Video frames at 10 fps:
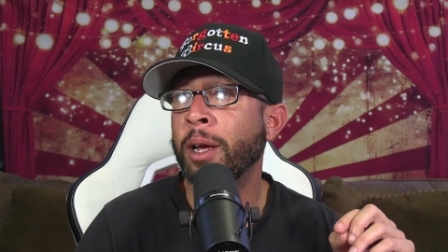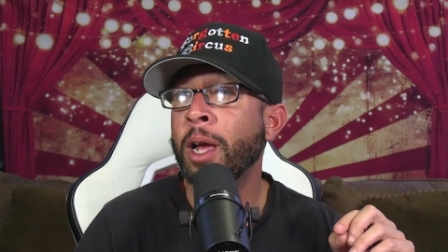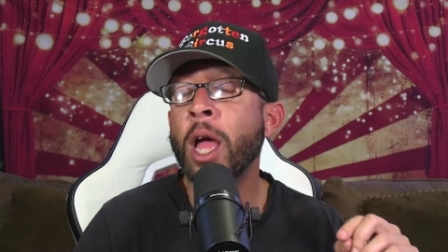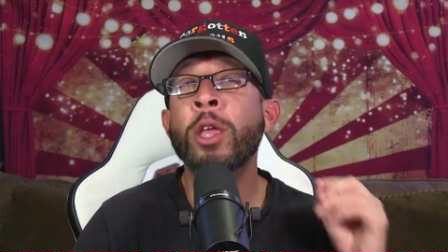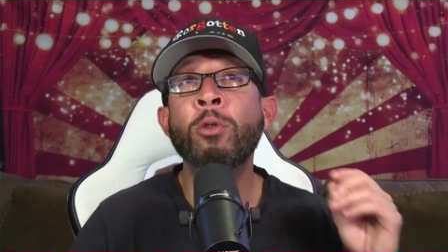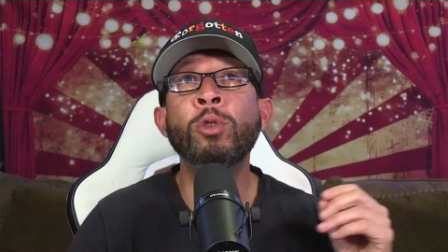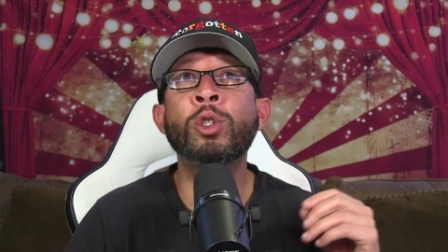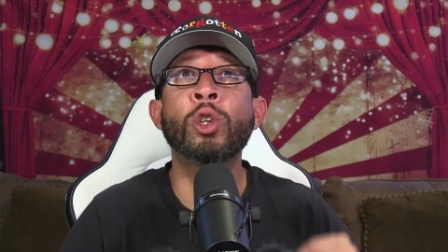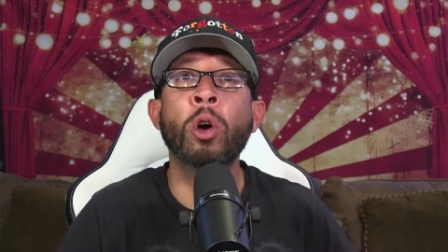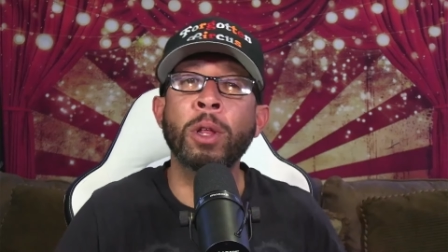You
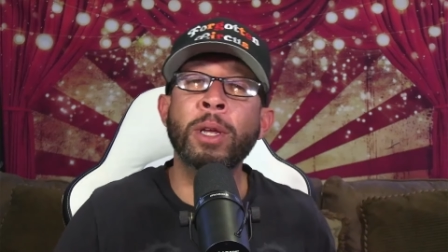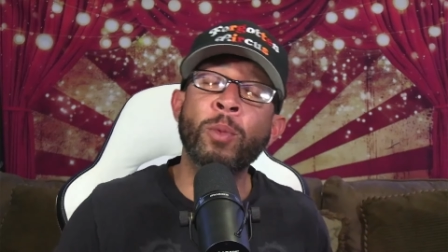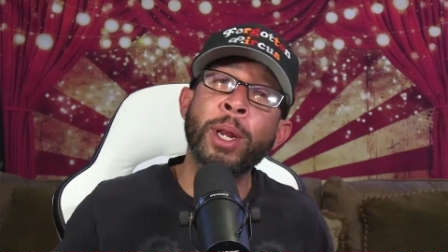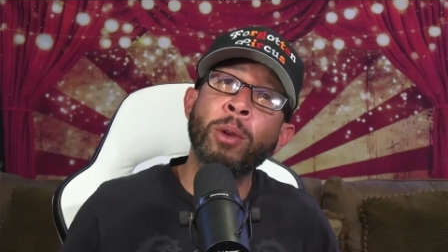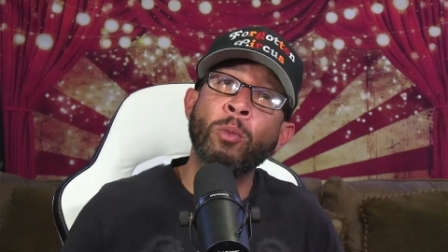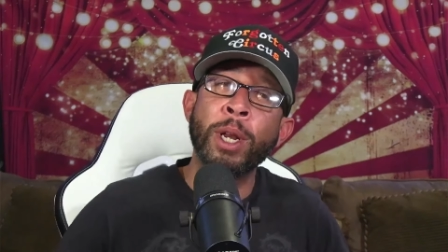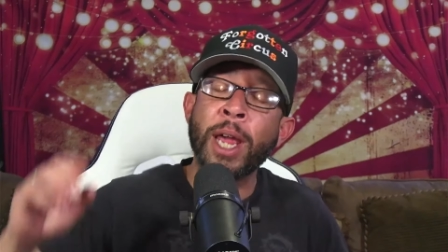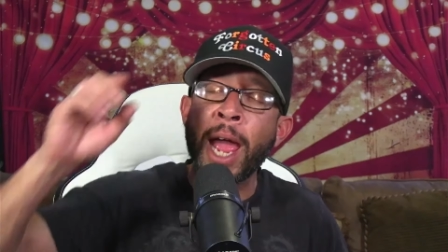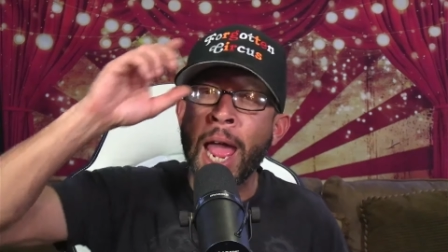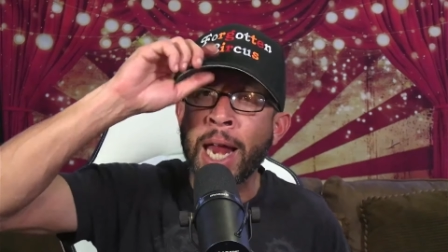saw it when when the
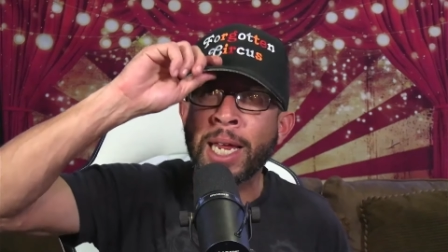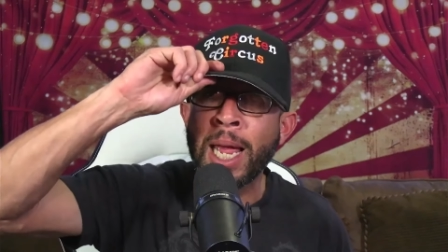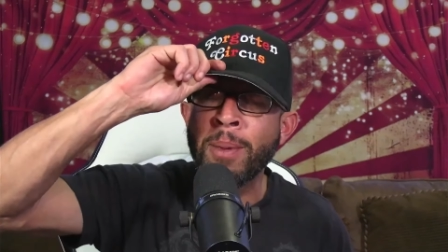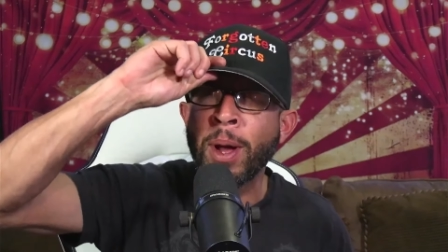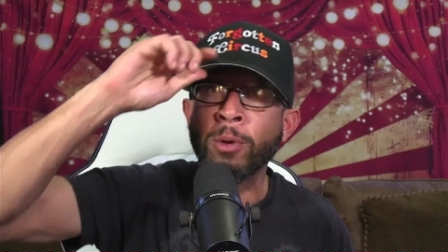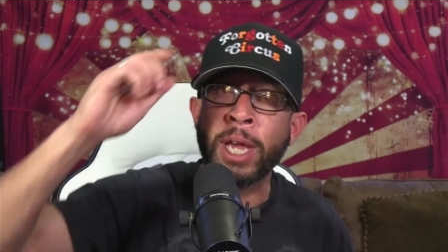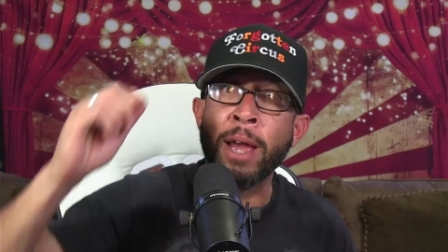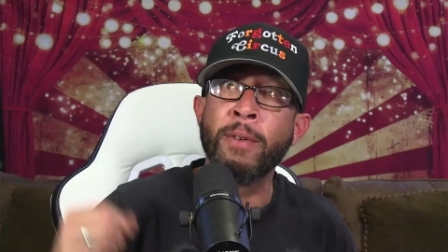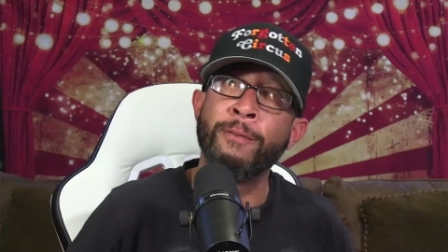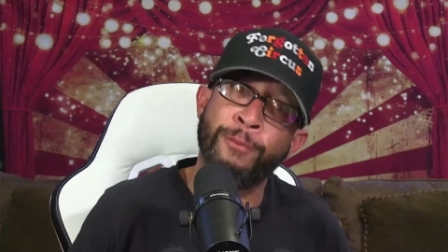hat came out,
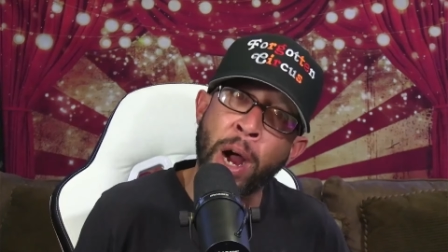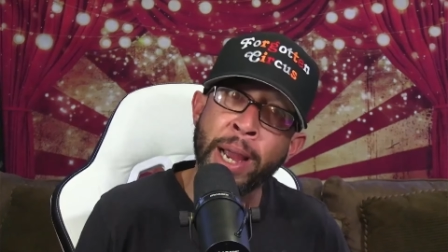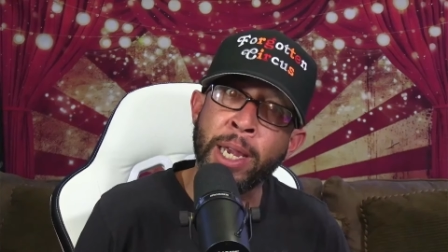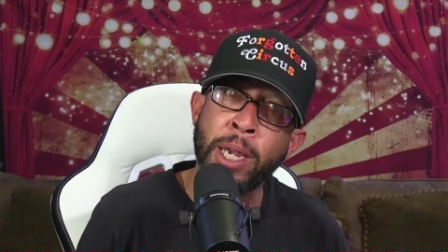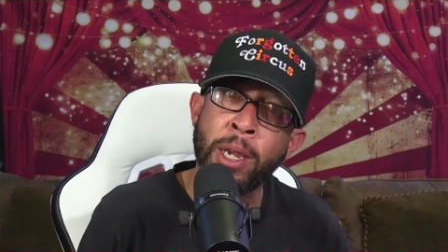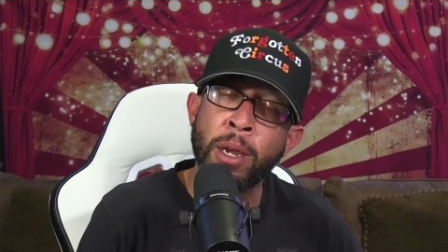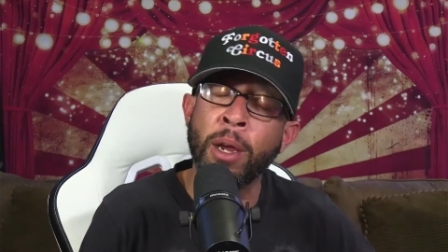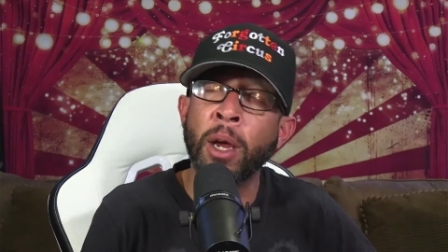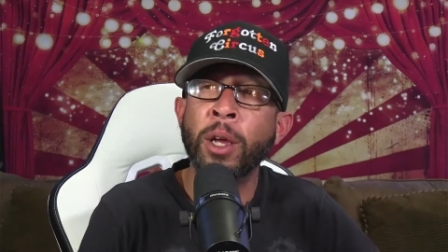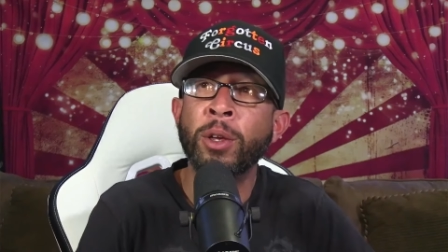Kevin Feige.
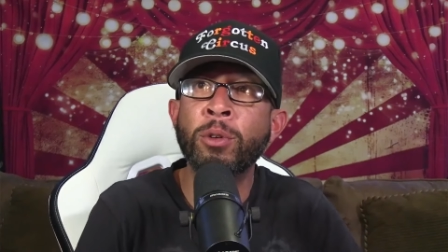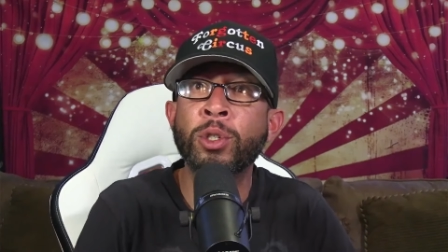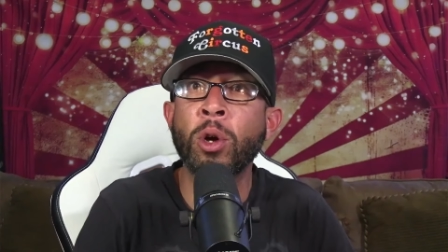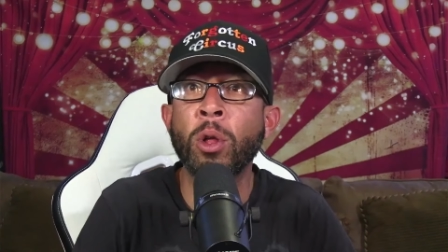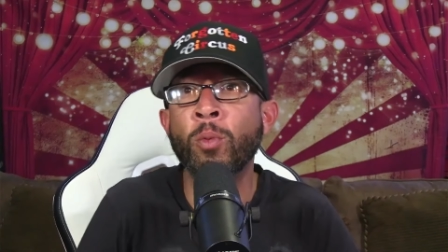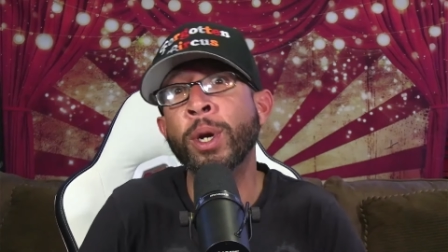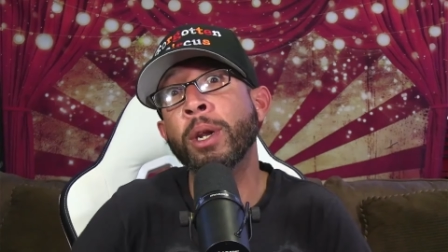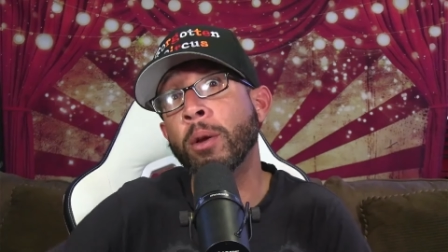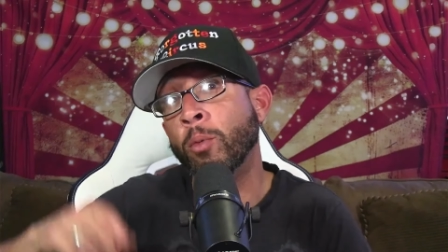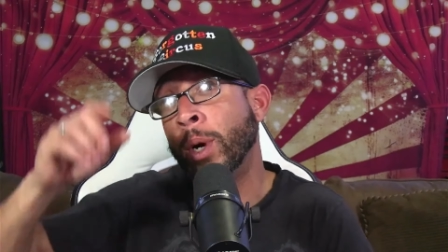You saw it when when he